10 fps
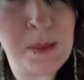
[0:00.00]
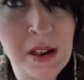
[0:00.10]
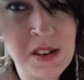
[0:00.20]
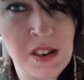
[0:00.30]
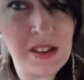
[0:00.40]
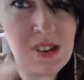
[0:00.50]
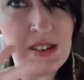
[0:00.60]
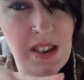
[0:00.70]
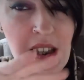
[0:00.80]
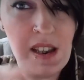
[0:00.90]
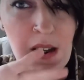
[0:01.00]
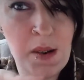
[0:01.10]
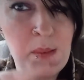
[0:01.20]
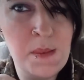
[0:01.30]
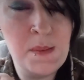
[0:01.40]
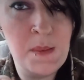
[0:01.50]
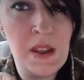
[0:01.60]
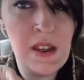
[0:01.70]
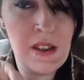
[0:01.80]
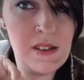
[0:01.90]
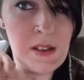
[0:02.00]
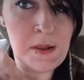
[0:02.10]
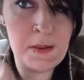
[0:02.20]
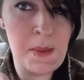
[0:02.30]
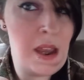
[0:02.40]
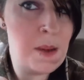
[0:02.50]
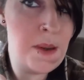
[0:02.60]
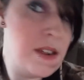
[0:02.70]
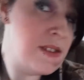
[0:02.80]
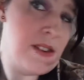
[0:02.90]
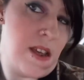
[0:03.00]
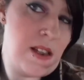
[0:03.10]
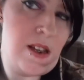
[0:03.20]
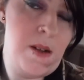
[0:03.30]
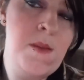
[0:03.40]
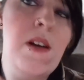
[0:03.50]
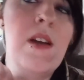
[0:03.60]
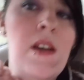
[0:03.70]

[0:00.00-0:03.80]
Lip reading: and Munchkin says hello, and so does Babe. He says hello.